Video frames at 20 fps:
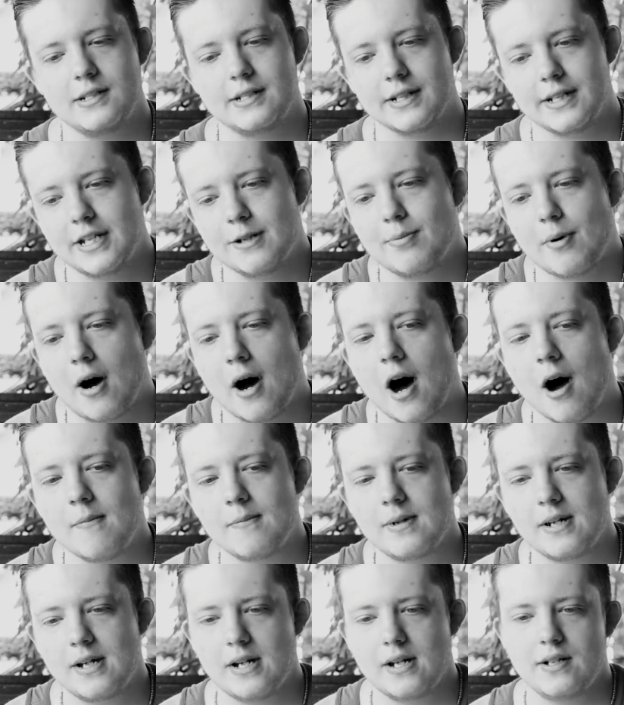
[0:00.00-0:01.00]
to hip-hop
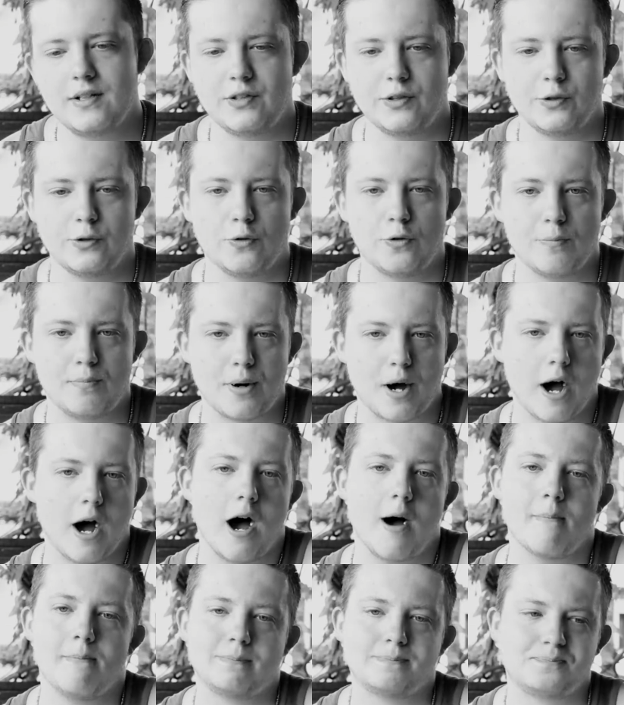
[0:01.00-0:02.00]
to
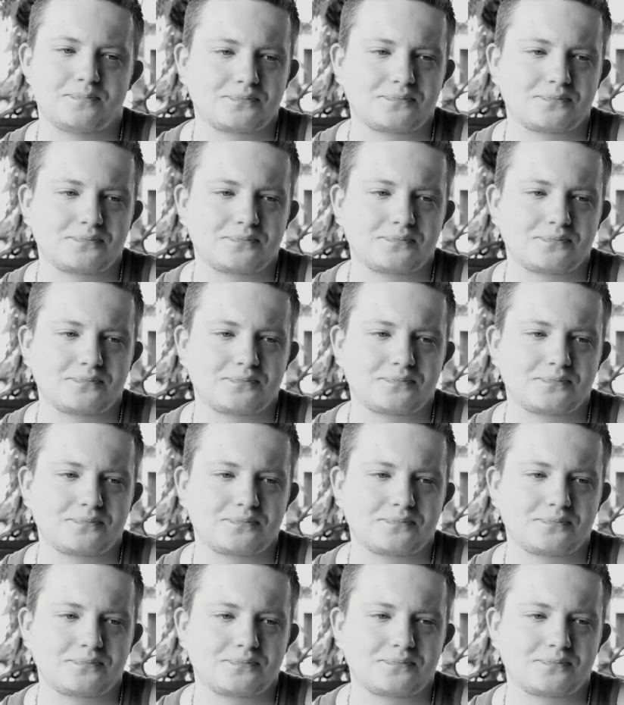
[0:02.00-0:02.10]
pop